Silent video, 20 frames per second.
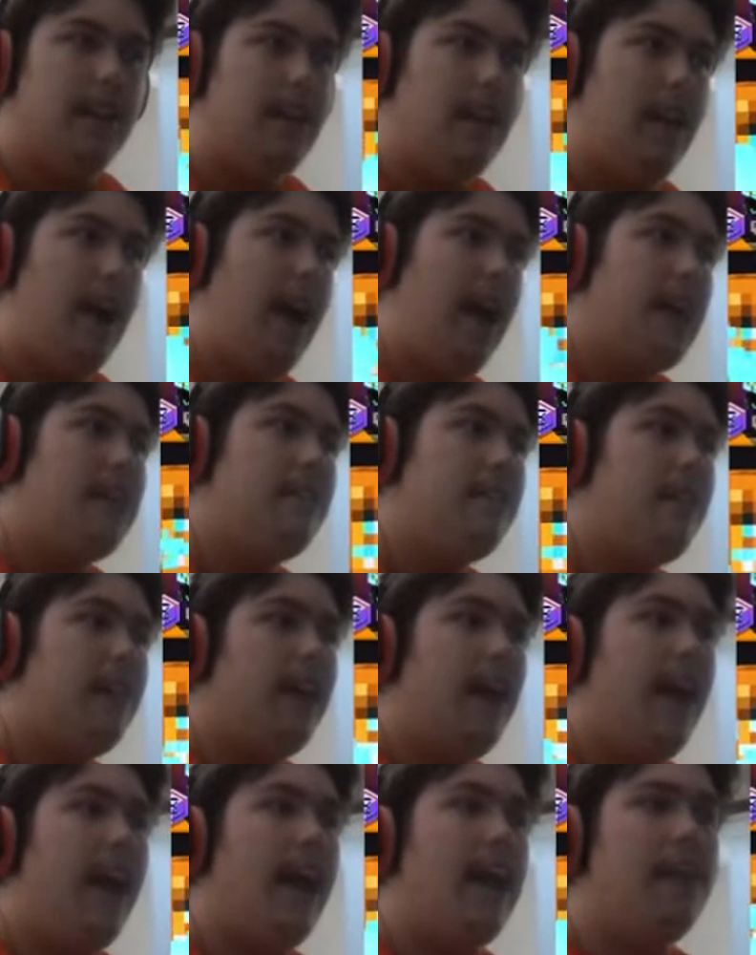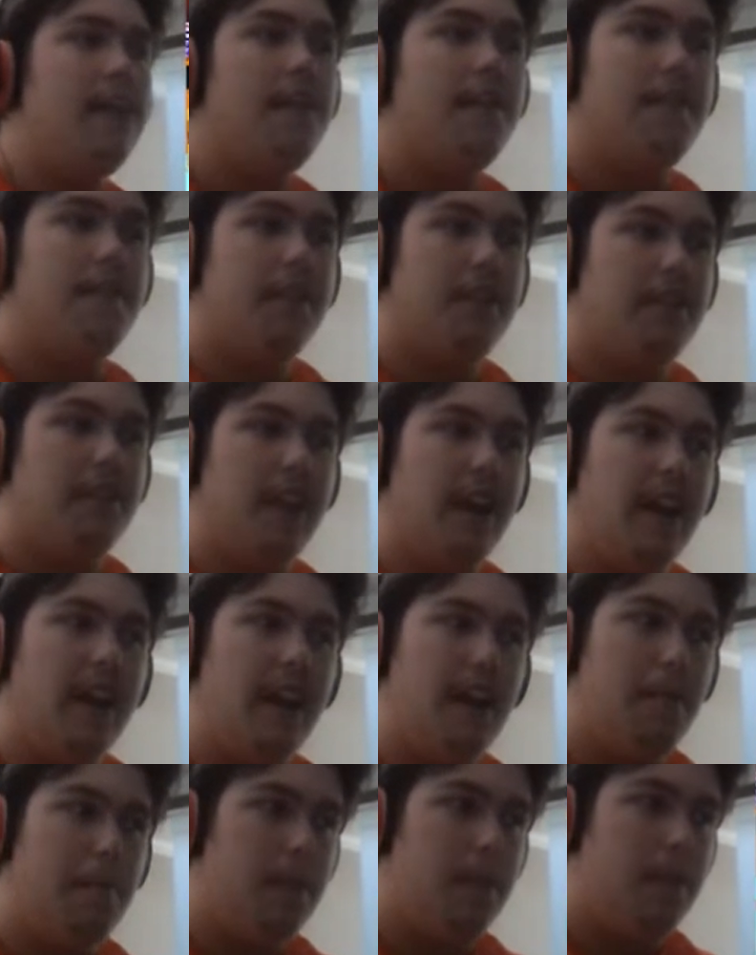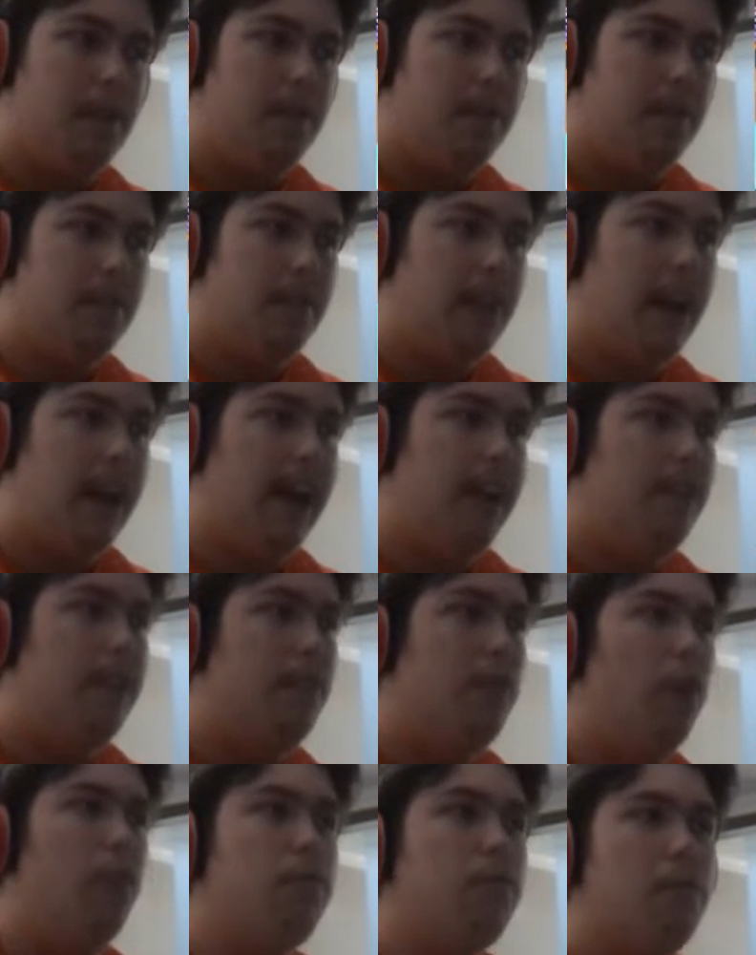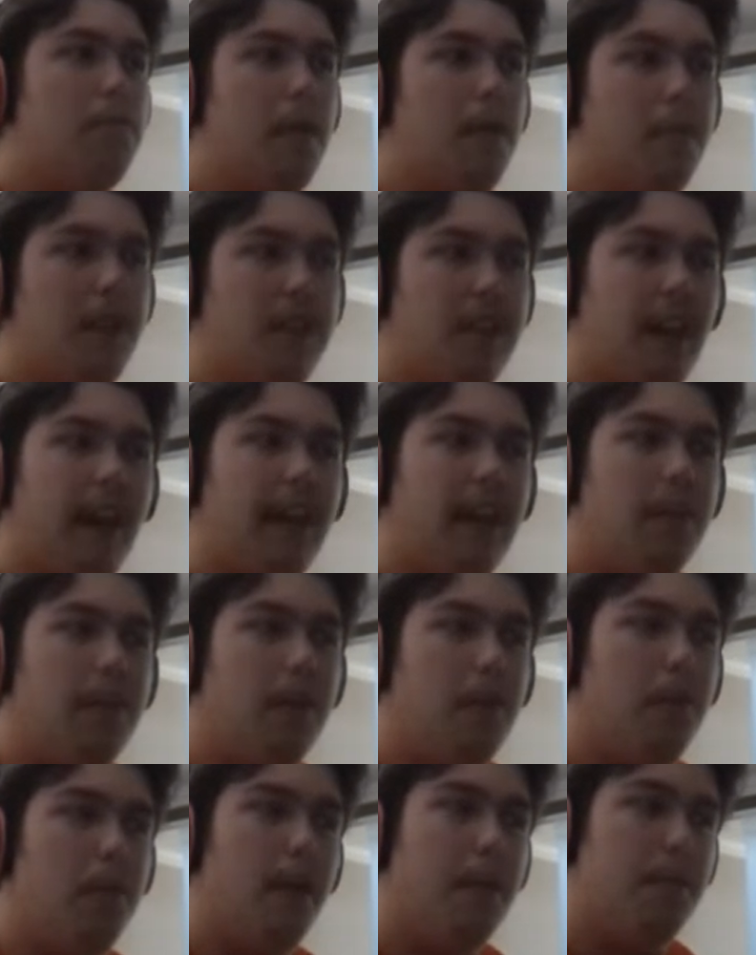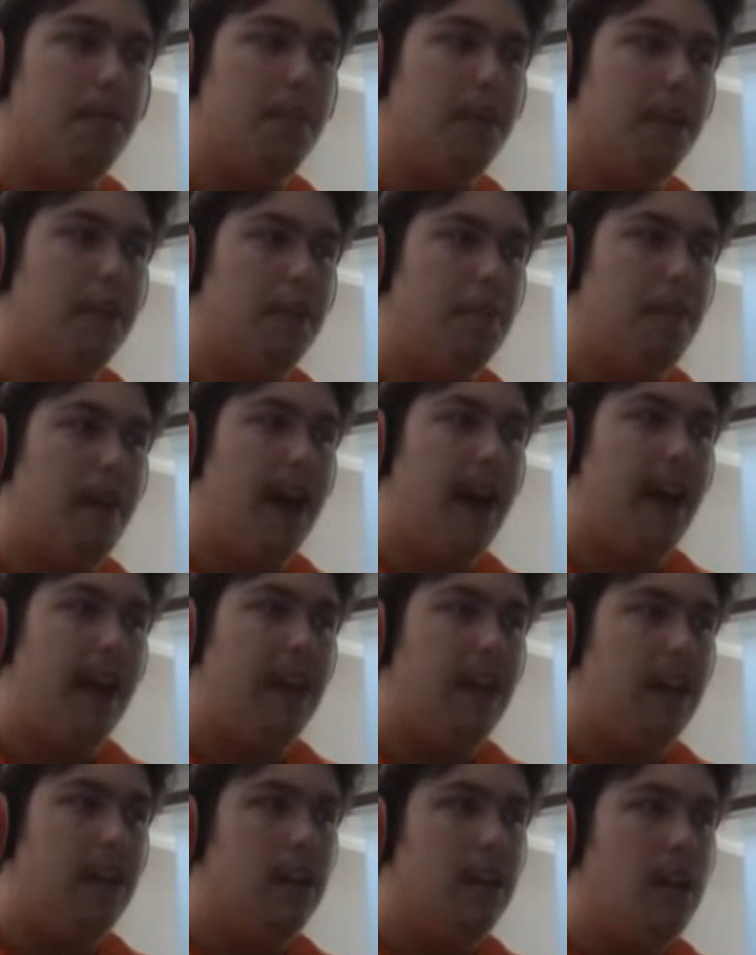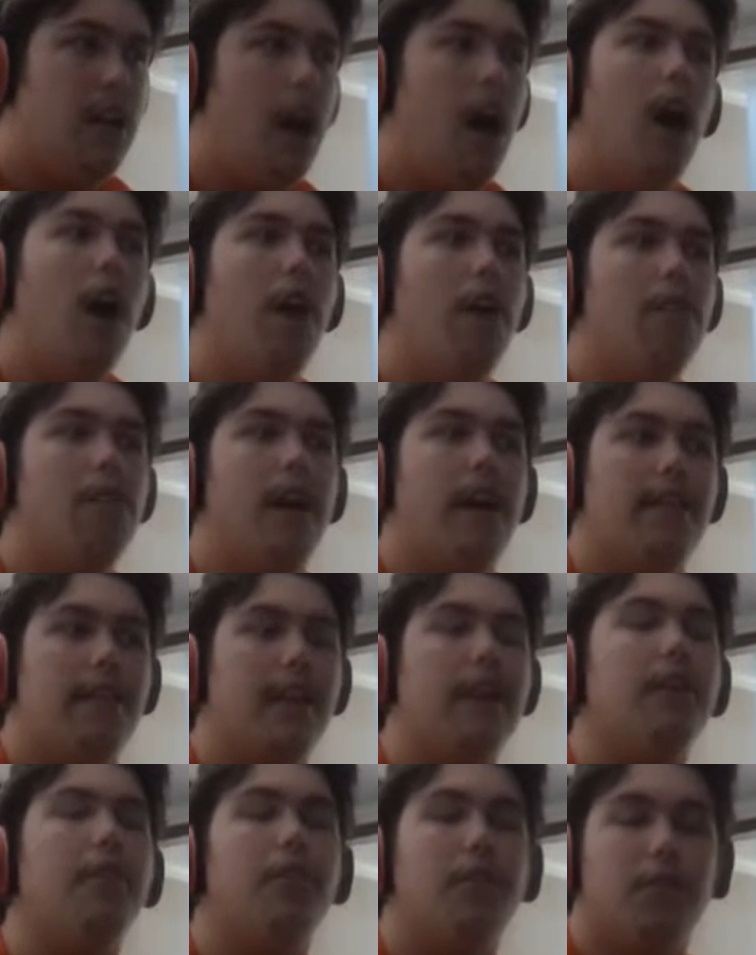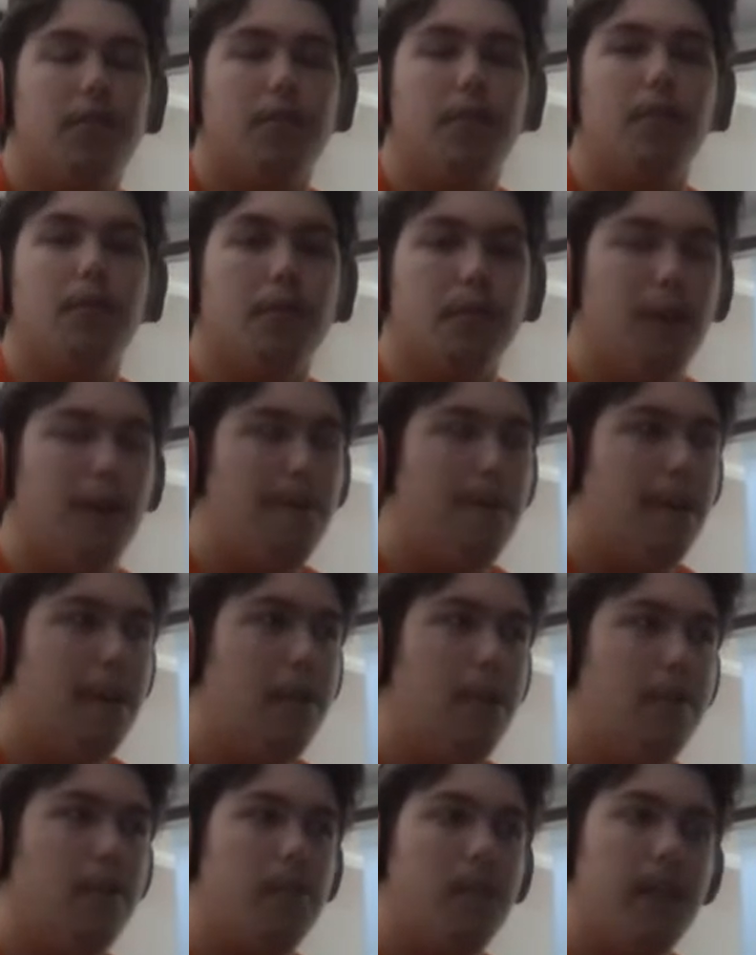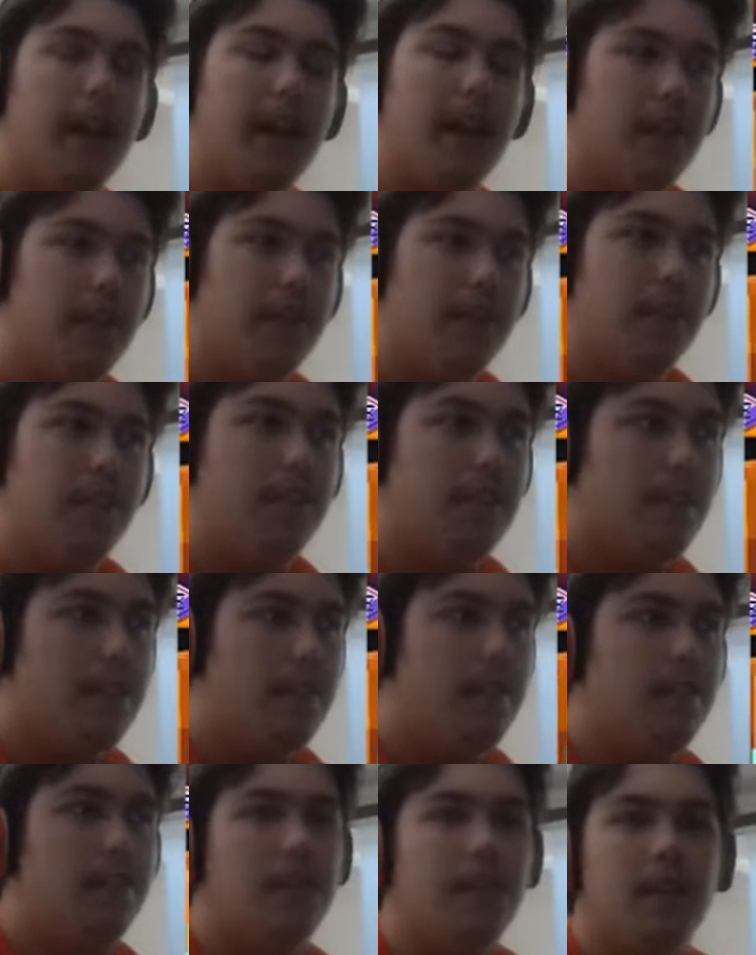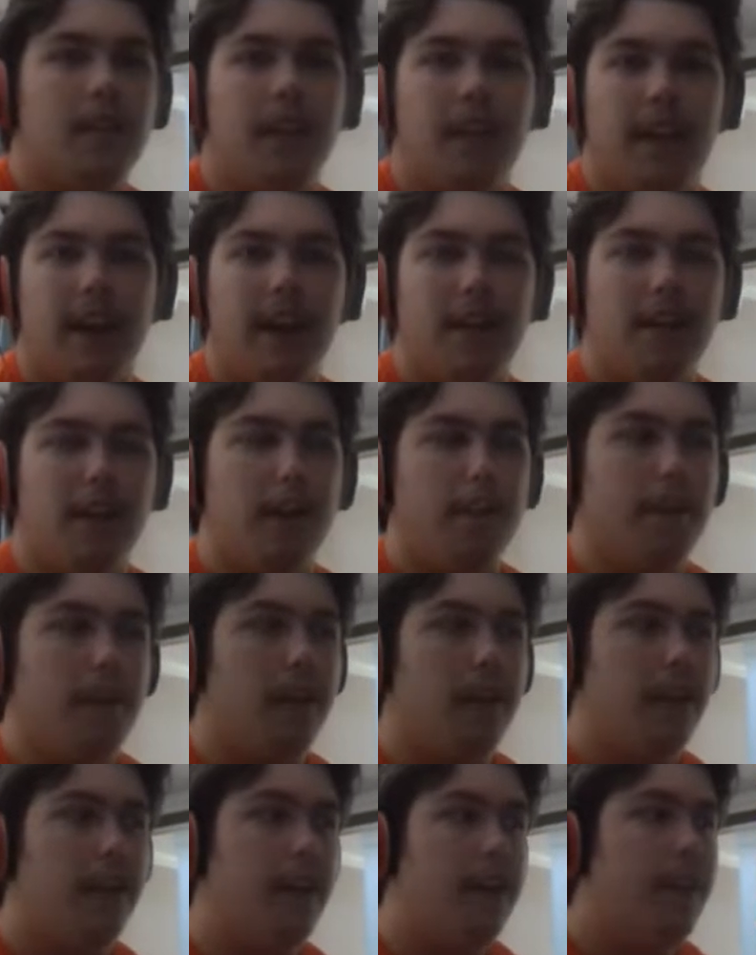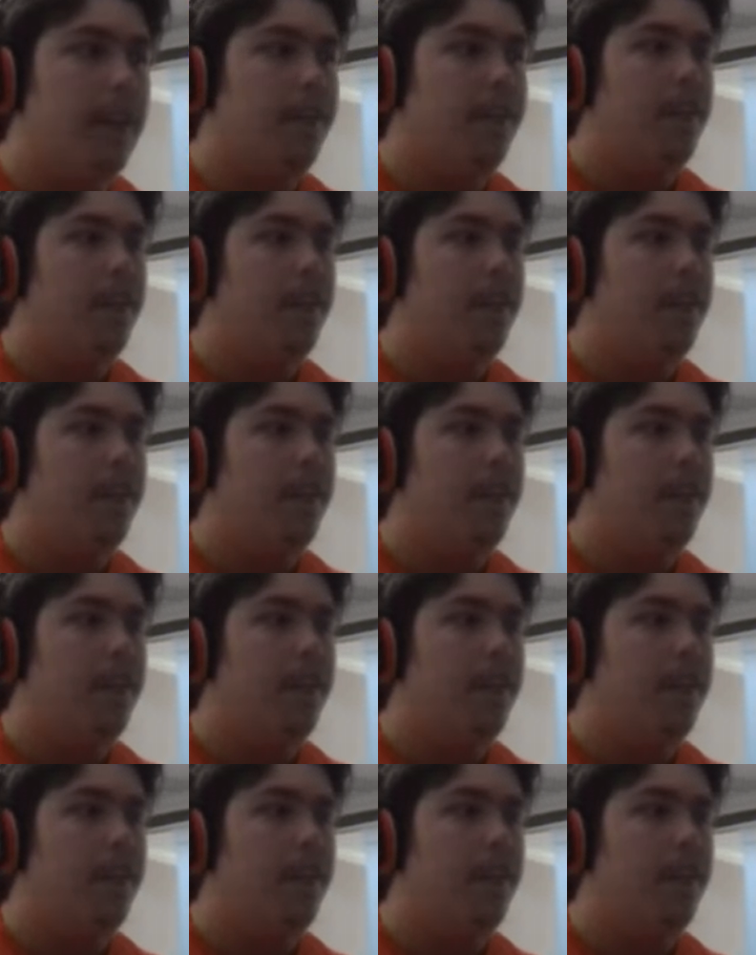I think I had a different setup. I don't remember exactly what it was months back. Oh, I think it was Torment Quiver, right? Because the thing I talked about earlier.